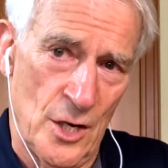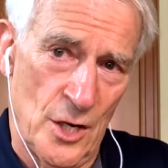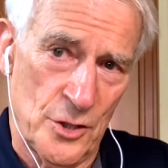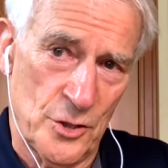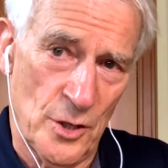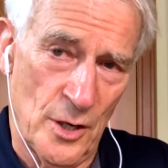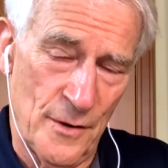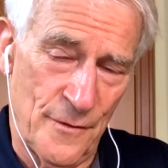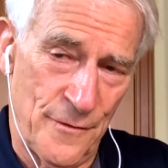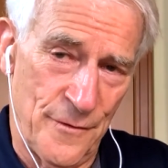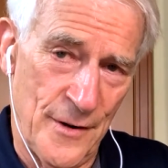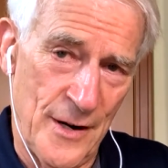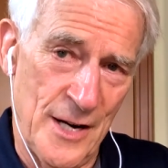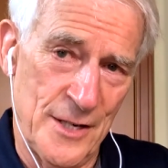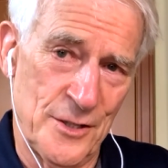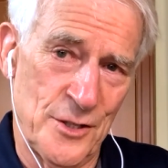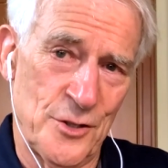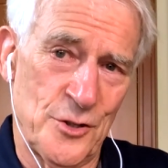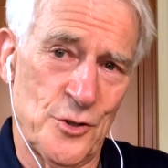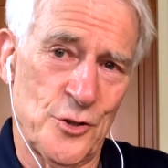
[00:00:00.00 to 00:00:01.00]
short
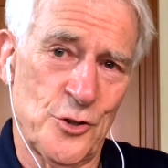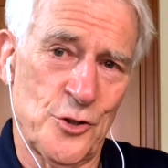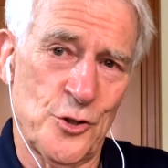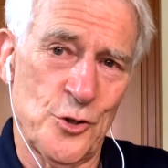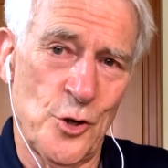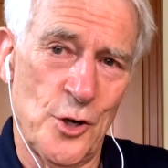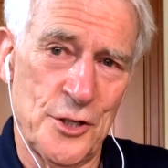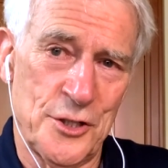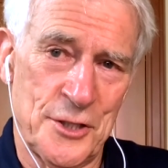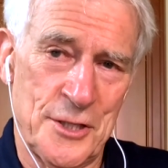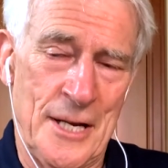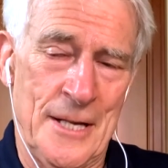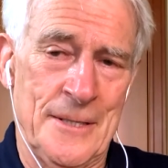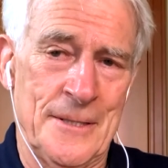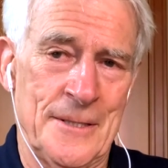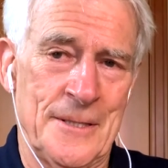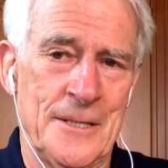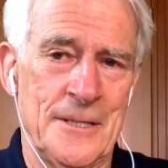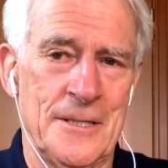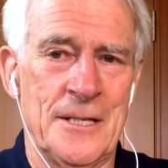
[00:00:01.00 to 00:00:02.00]
phrases, short
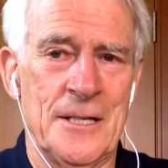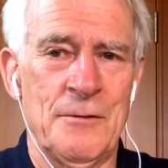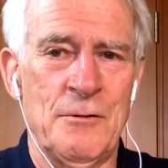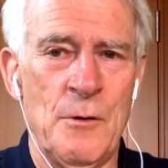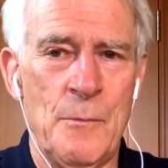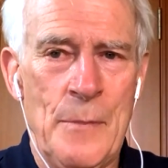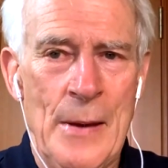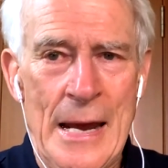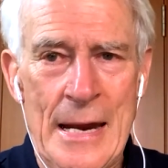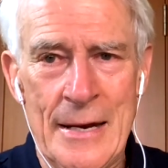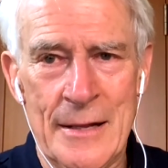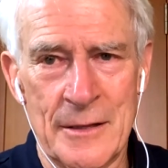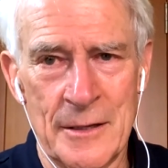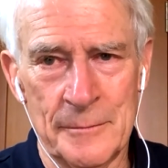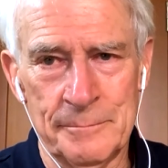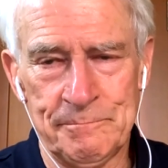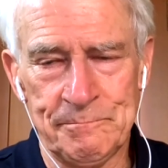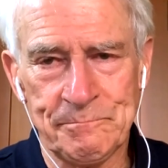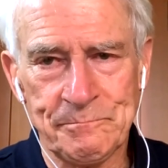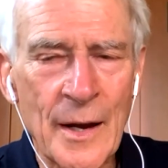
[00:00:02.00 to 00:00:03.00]
sentences, and repeating
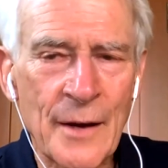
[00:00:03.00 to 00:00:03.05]
them.